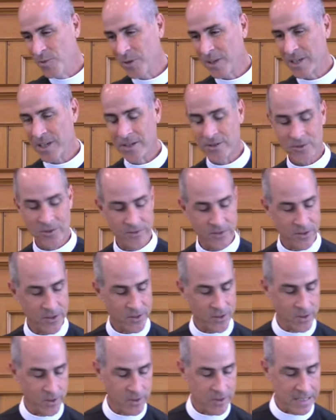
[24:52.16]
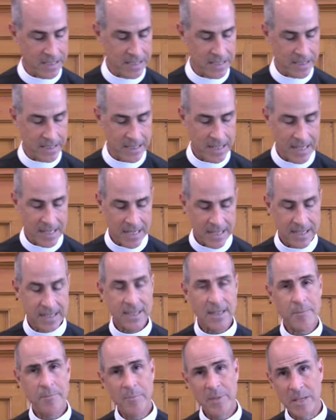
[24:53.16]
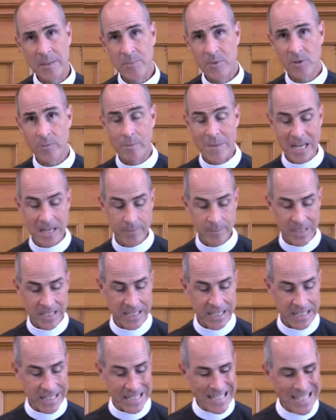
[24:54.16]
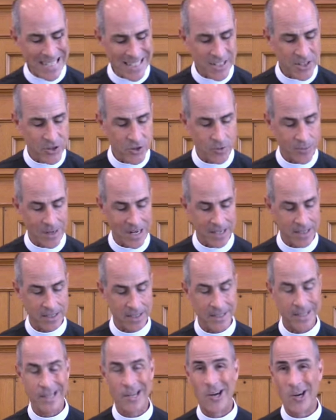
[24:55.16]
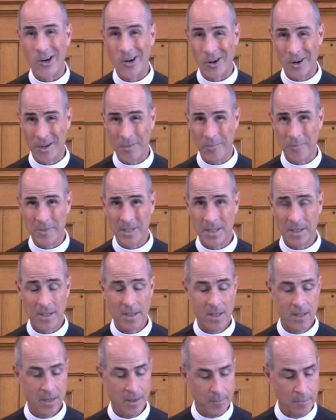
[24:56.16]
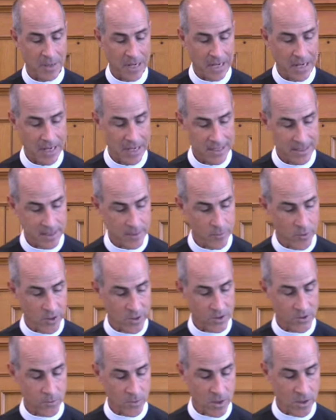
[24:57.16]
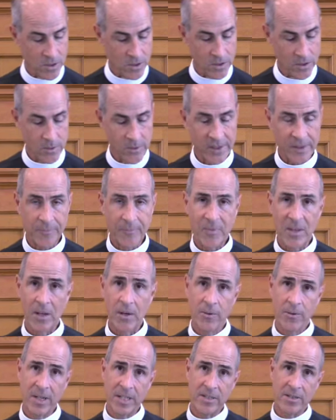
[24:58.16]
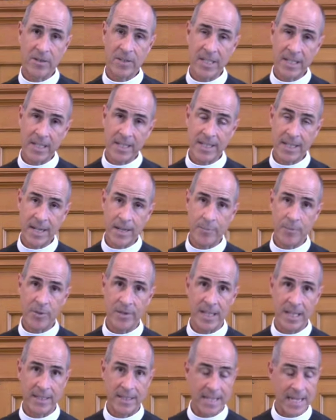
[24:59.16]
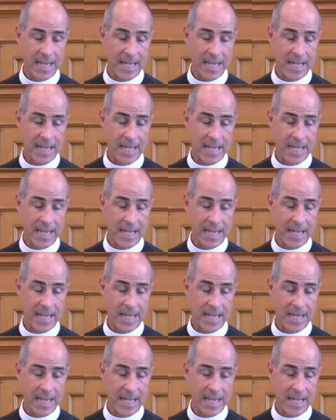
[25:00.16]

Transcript: controversial, is some people may be indirectly harmed by someone's wrongdoing, right? So the example that the